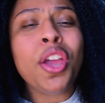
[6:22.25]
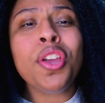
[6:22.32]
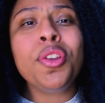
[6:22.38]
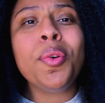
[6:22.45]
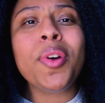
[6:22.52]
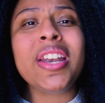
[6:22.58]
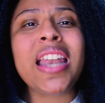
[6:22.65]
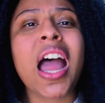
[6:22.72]

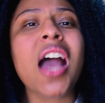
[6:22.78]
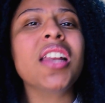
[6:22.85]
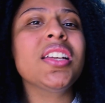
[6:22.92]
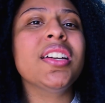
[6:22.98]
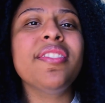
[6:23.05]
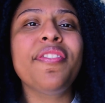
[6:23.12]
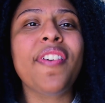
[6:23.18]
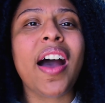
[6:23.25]
You are not
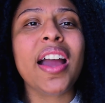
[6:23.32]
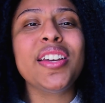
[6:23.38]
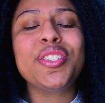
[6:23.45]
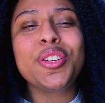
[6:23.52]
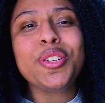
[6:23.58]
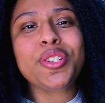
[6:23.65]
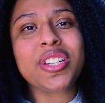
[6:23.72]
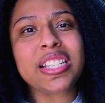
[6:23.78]
confined
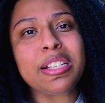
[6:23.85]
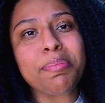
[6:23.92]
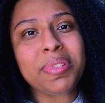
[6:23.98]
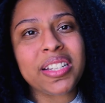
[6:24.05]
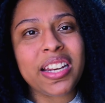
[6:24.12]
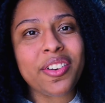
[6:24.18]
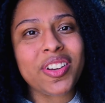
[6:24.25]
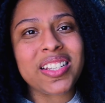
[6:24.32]
to your
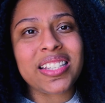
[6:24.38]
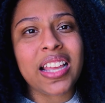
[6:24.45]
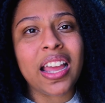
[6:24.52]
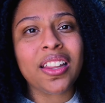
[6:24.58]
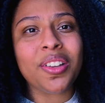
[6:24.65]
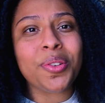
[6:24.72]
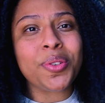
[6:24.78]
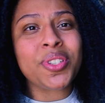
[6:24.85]
disciplinary
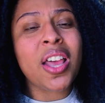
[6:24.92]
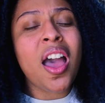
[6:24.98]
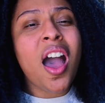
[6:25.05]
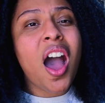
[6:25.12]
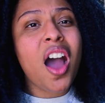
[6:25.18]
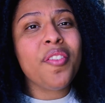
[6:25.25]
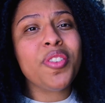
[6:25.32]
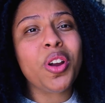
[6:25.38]
silos
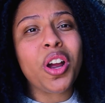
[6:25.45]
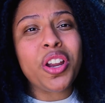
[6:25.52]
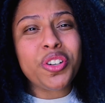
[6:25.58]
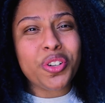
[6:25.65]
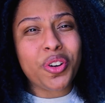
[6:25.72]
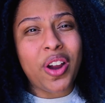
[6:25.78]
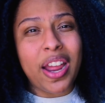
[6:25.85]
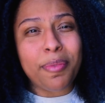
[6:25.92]
of your
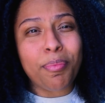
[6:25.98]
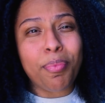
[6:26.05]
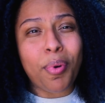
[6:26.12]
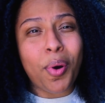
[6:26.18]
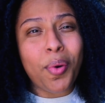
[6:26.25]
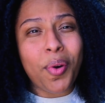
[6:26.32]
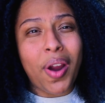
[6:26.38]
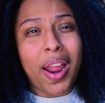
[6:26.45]
undergrad
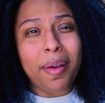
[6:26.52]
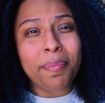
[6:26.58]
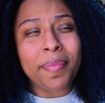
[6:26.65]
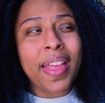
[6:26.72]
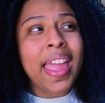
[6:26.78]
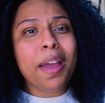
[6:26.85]
program.